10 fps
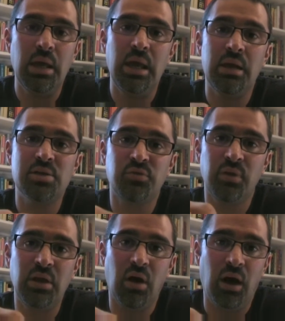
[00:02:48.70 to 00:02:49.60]
It is
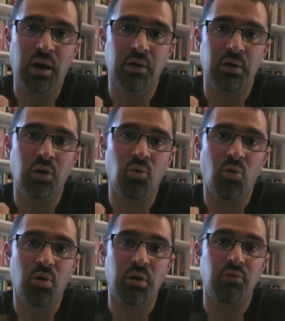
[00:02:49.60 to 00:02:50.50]
for the honor and
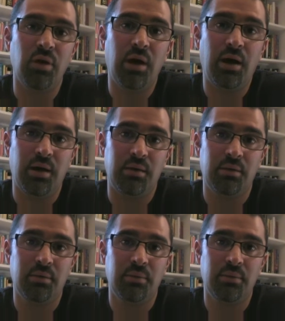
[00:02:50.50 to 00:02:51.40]
glory of God.
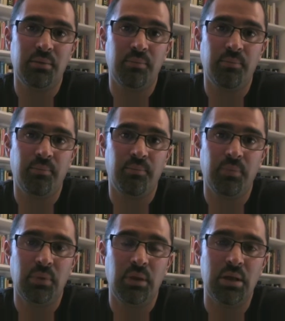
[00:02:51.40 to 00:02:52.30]

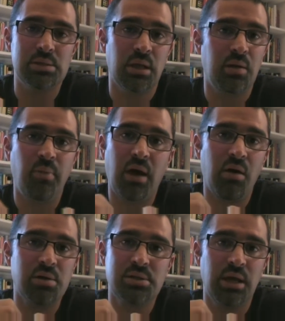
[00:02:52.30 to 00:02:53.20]
It is not about
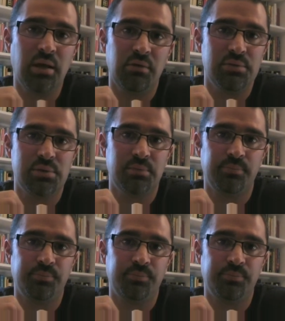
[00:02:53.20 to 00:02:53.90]
ourselves.